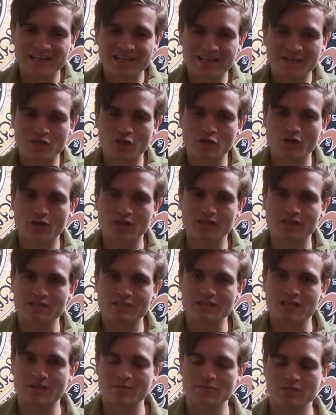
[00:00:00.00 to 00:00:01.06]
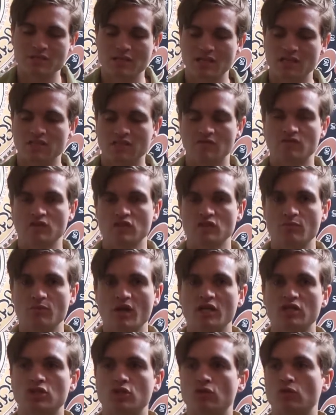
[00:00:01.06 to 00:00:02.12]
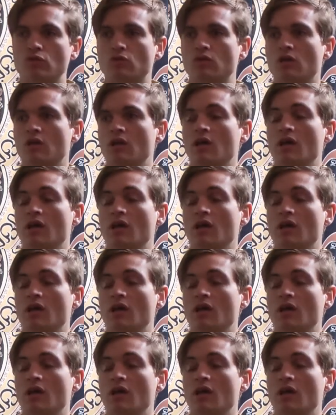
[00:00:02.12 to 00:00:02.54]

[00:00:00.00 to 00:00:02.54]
here in the same sense of spatial.